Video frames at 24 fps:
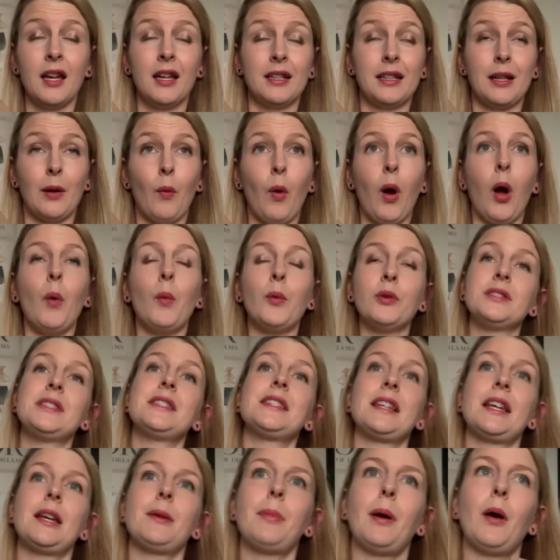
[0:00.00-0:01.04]
Now what I would
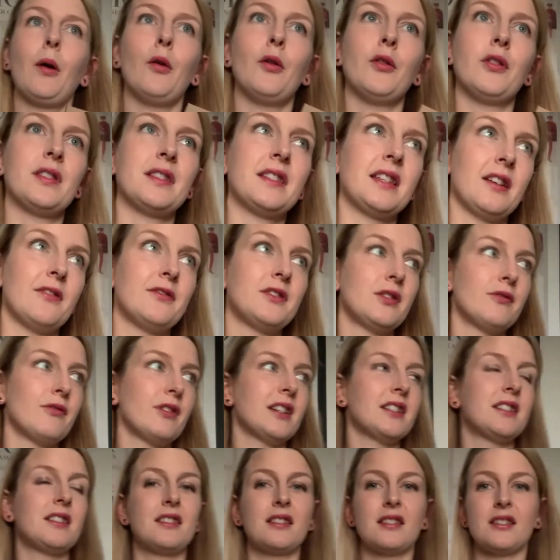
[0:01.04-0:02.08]
say about other safety
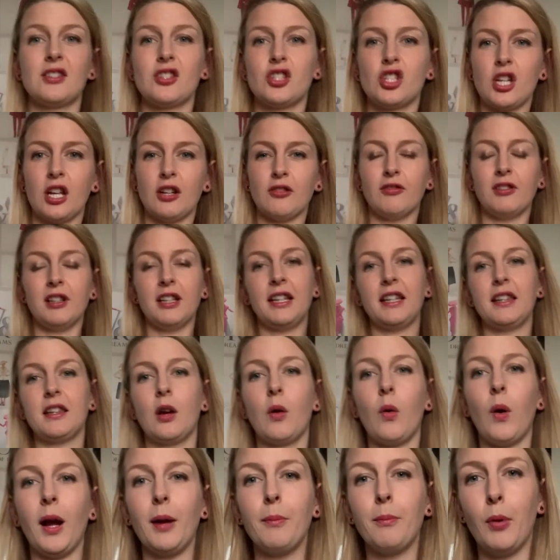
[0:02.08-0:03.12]
razors is generally they're
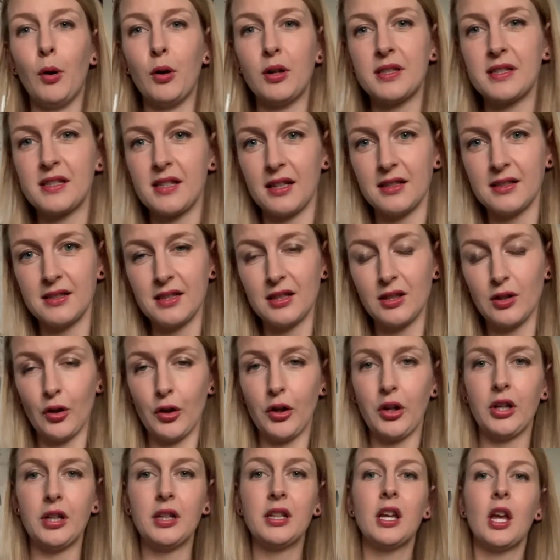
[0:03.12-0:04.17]
quite bog standard
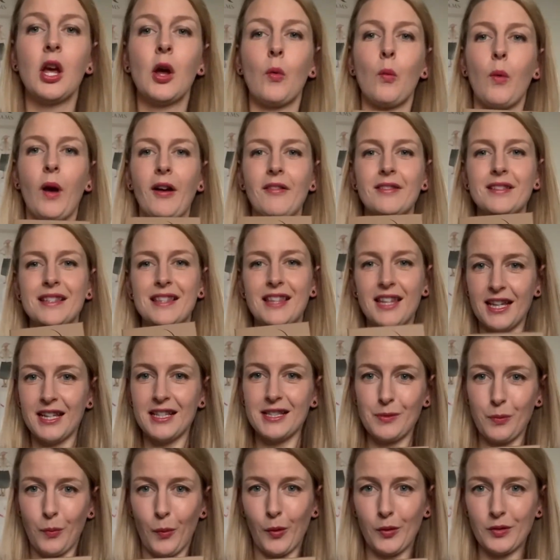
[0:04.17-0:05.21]
looking, whereas
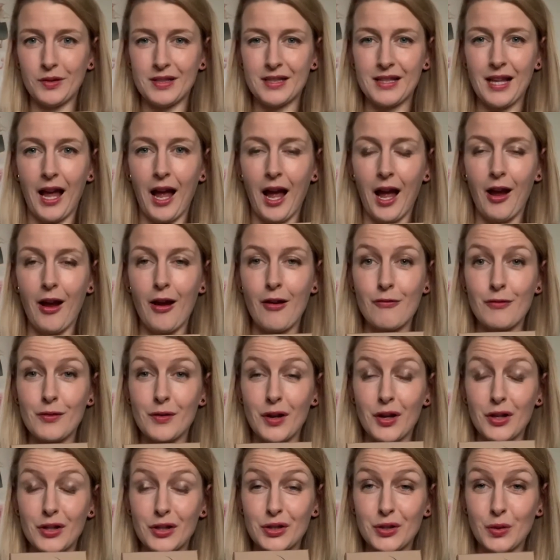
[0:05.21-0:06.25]
these ones are
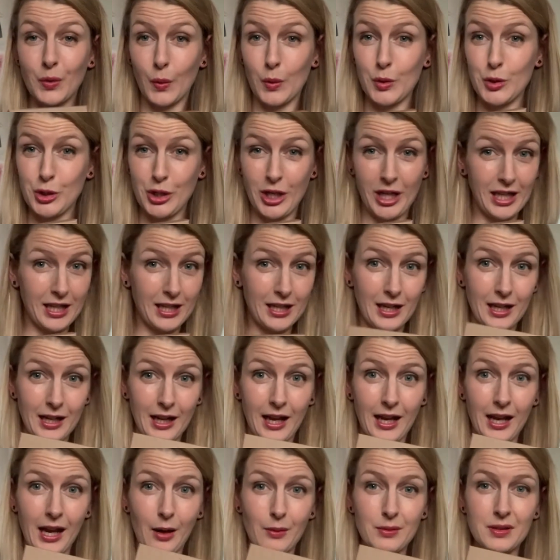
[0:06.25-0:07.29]
so chic.
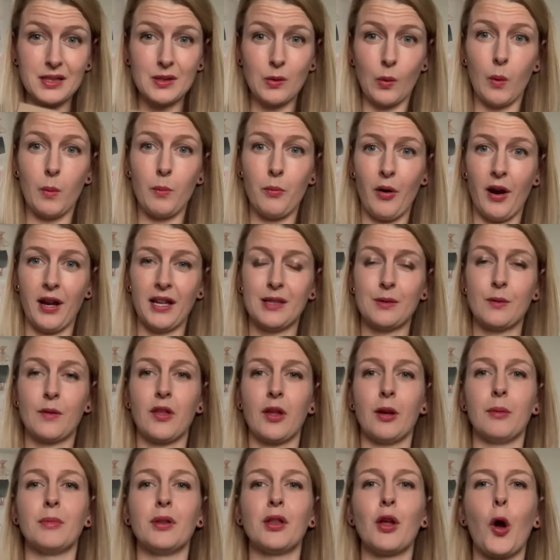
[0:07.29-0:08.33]
Like, I was so impressed with
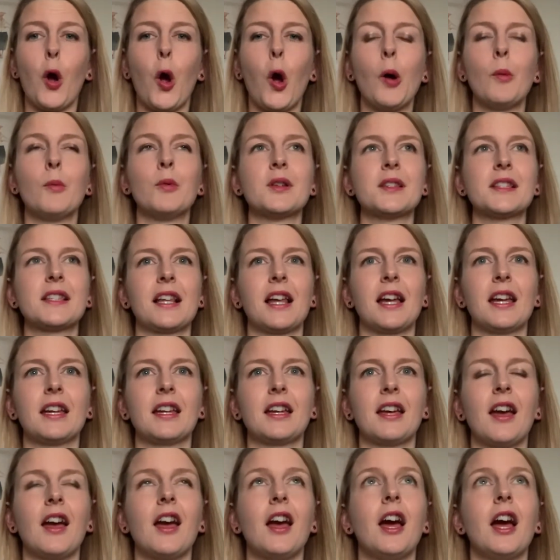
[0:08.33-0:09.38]
them. They're almost
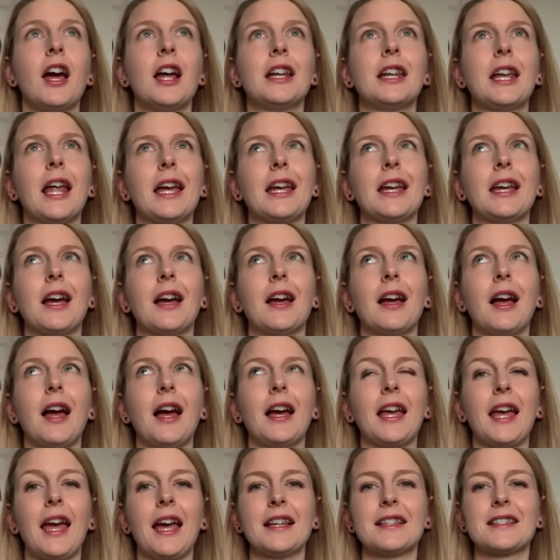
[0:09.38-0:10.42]
like I
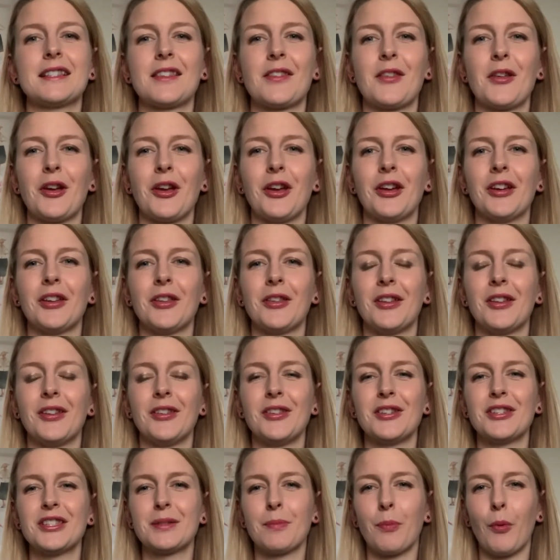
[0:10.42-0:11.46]
guess the
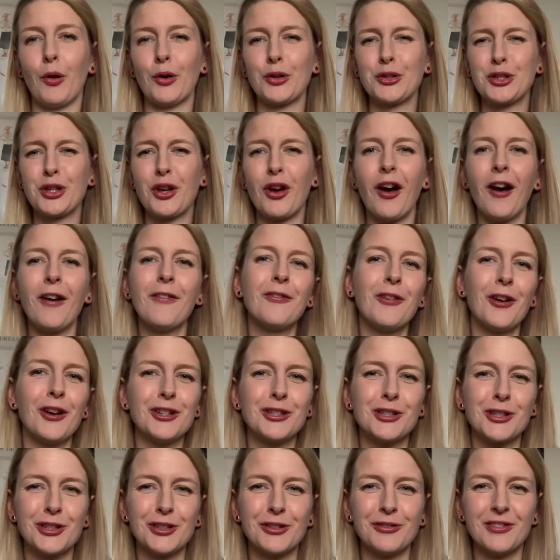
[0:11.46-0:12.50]
sports car
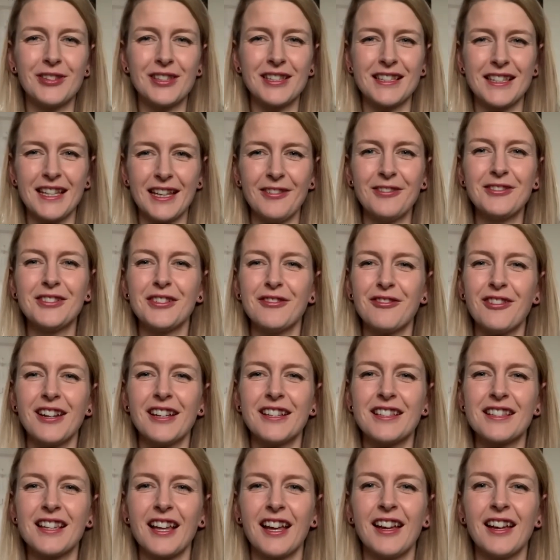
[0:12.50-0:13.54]
version of the safety
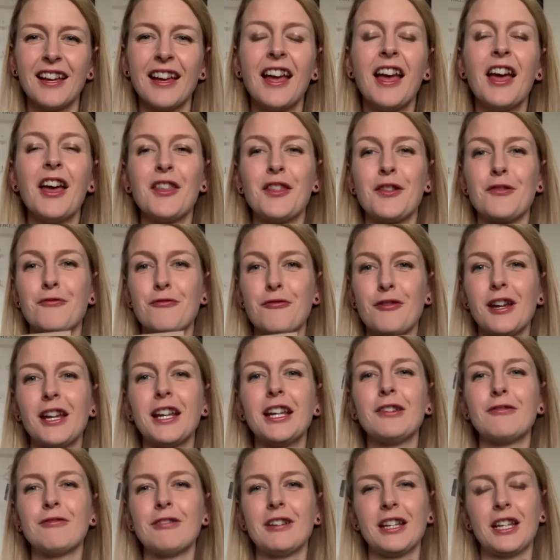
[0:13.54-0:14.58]
razor. They're
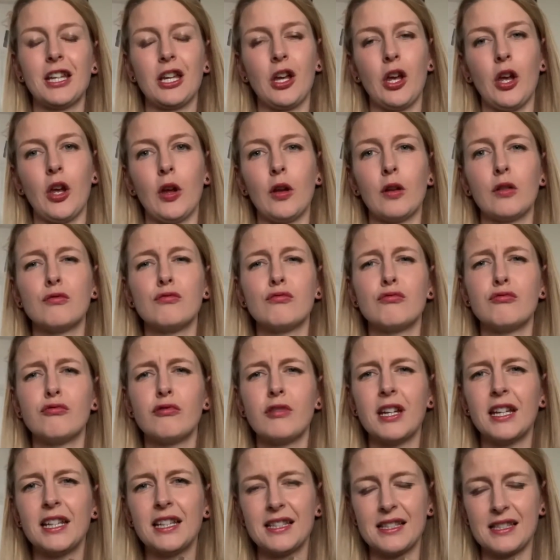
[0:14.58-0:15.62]
really, really cool,
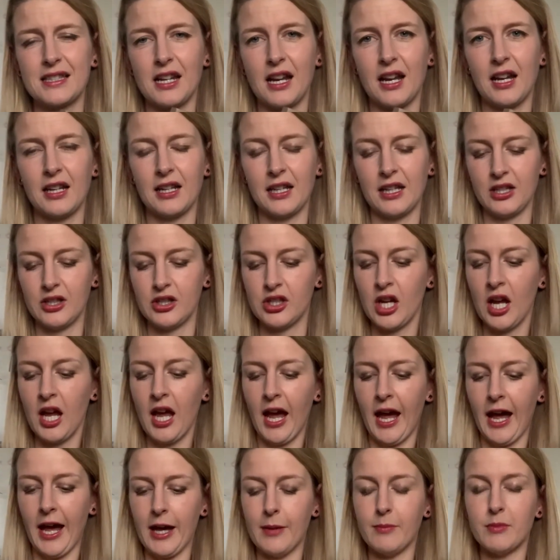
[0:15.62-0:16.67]
really stylish.
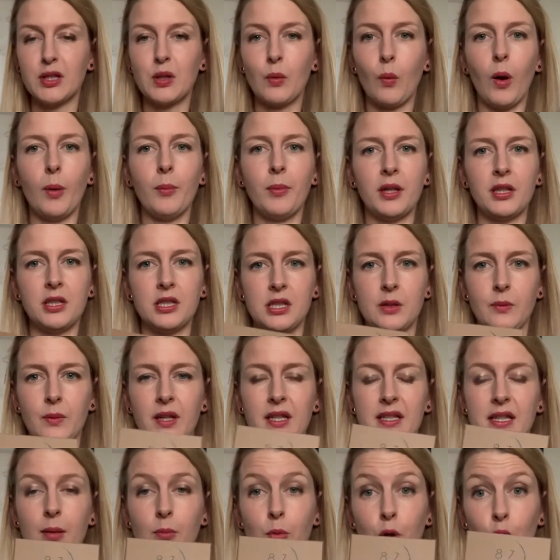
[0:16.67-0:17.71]
So what I'm going to do
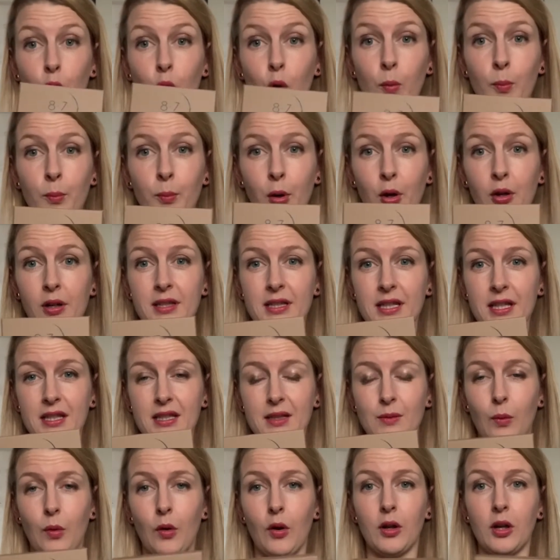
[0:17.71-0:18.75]
is I'm going to unbox this
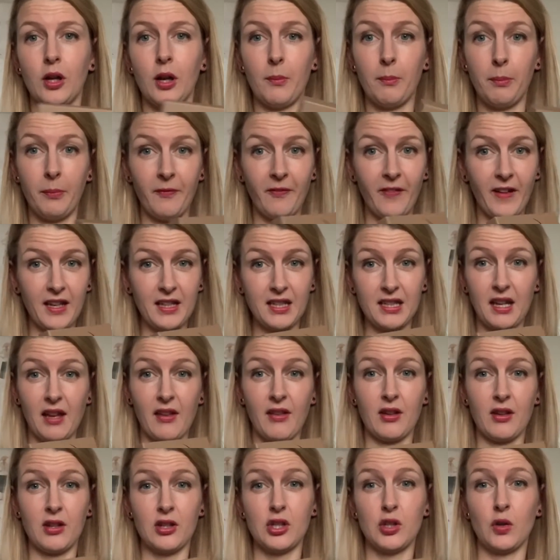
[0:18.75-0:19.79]
one and fit it together
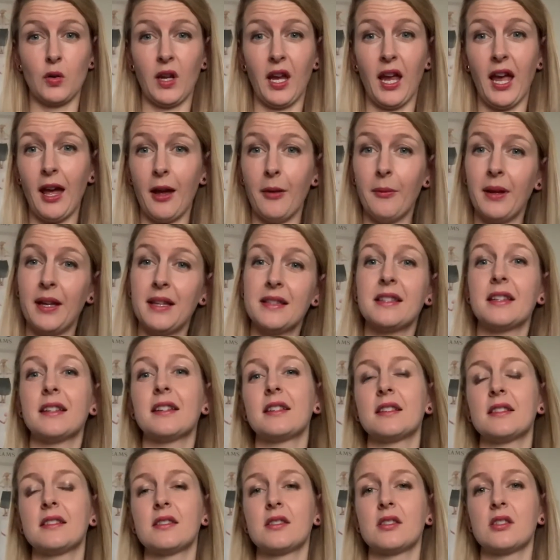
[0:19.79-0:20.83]
to show you how easy it
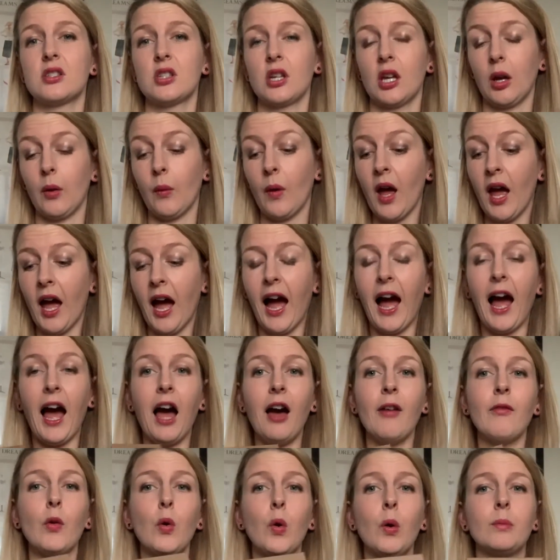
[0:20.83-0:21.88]
is to do. I
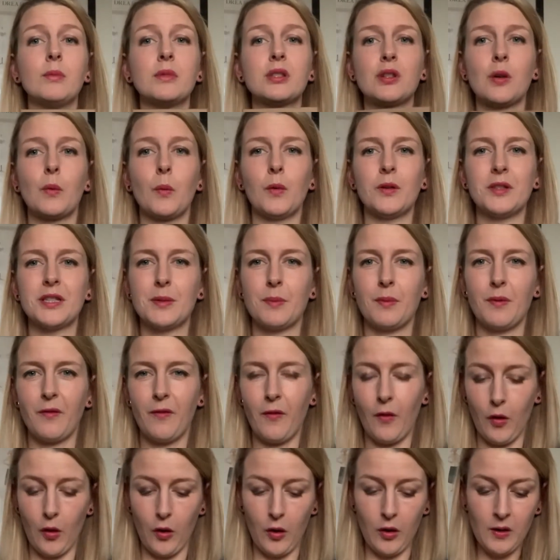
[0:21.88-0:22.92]
have opened it up once
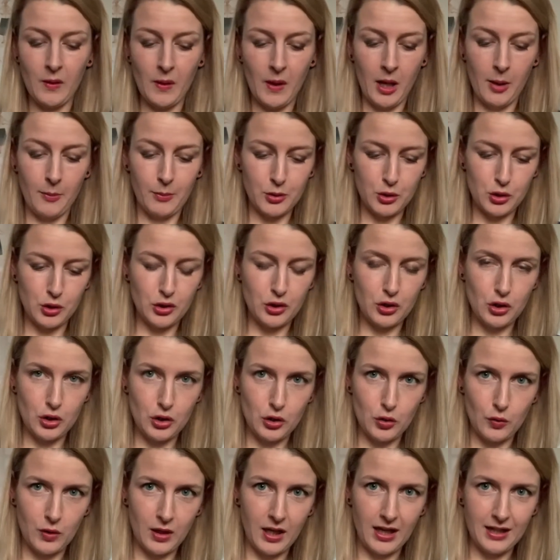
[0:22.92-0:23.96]
before, but just to show
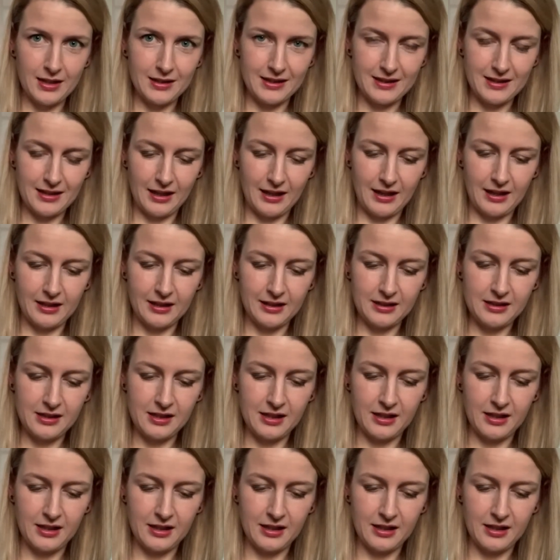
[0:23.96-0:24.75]
you inside.